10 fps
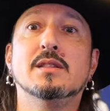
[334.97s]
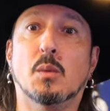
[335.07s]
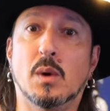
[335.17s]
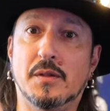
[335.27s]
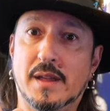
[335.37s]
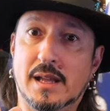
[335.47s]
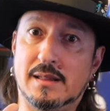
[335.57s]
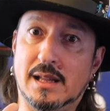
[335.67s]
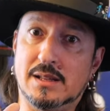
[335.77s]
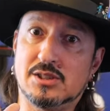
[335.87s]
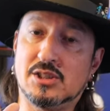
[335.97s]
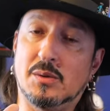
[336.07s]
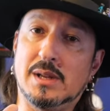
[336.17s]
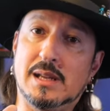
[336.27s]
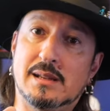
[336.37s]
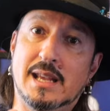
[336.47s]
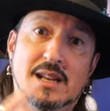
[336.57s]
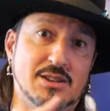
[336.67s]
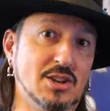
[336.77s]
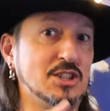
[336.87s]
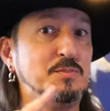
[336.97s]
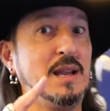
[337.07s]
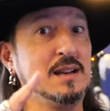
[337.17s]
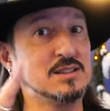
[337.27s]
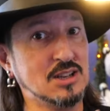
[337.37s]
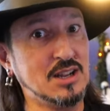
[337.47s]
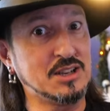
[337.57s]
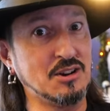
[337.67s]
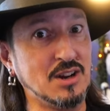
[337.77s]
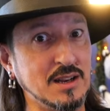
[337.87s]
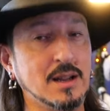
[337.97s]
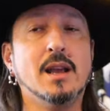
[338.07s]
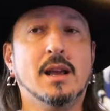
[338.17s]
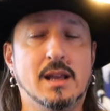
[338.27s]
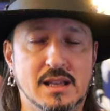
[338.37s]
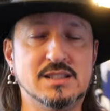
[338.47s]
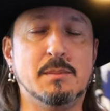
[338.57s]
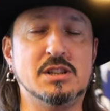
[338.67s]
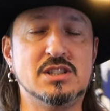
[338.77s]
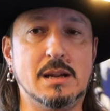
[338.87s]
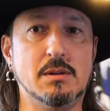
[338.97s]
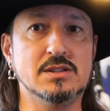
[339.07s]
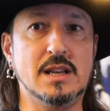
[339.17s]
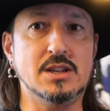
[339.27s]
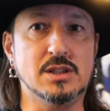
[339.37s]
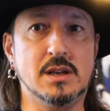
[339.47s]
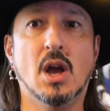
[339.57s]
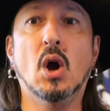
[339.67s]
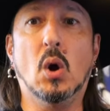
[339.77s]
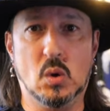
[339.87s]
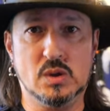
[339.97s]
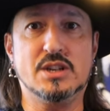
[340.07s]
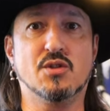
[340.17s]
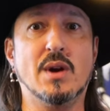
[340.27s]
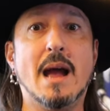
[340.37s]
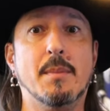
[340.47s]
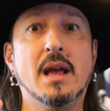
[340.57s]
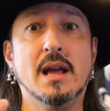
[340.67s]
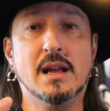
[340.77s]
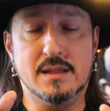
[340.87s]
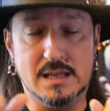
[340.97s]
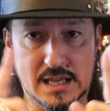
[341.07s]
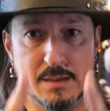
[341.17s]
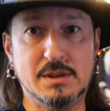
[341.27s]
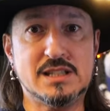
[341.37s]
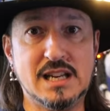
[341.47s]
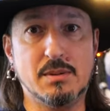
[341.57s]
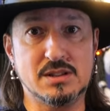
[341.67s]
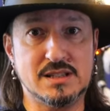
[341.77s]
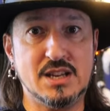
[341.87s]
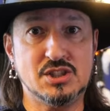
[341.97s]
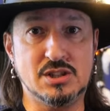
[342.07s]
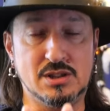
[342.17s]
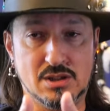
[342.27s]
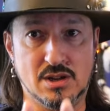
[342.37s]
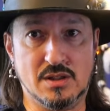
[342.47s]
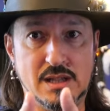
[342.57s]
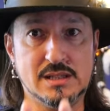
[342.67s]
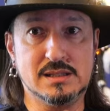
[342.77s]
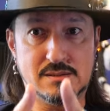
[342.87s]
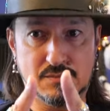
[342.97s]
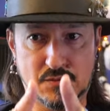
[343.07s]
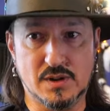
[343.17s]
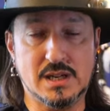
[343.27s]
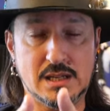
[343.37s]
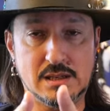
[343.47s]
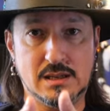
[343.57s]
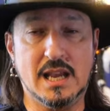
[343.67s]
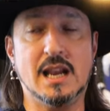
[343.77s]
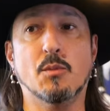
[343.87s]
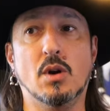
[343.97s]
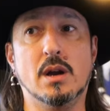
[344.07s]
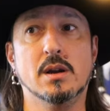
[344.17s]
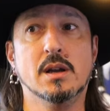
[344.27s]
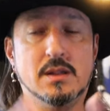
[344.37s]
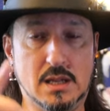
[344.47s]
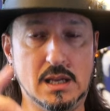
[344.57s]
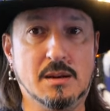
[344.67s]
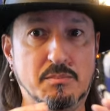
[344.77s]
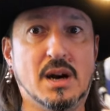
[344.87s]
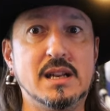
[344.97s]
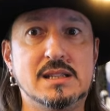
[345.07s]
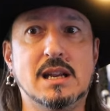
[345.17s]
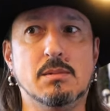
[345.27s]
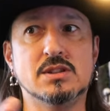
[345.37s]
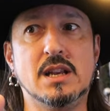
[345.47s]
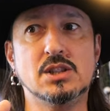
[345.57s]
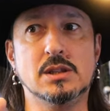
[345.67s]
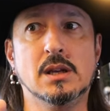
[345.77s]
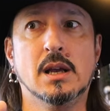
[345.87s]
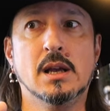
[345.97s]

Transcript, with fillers: The one thing that Sony can't touch Panasonic on is image stabilization. Holy crap. The image stabilization on this freaking camera, the in-body stabilization,